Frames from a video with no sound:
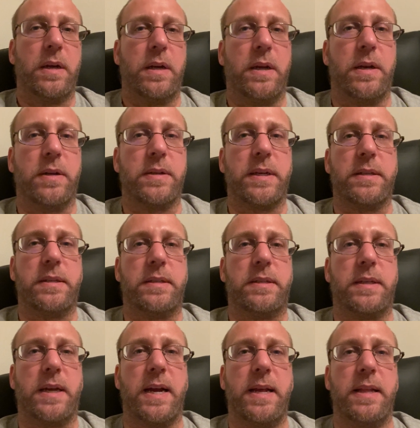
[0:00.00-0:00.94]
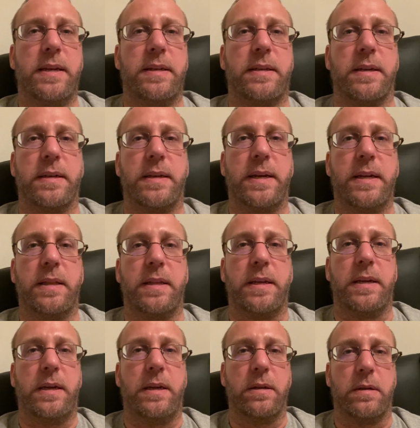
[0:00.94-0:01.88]
it is a silent and
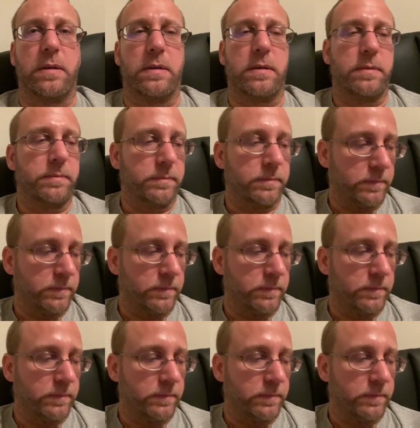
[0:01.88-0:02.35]
deadly killer.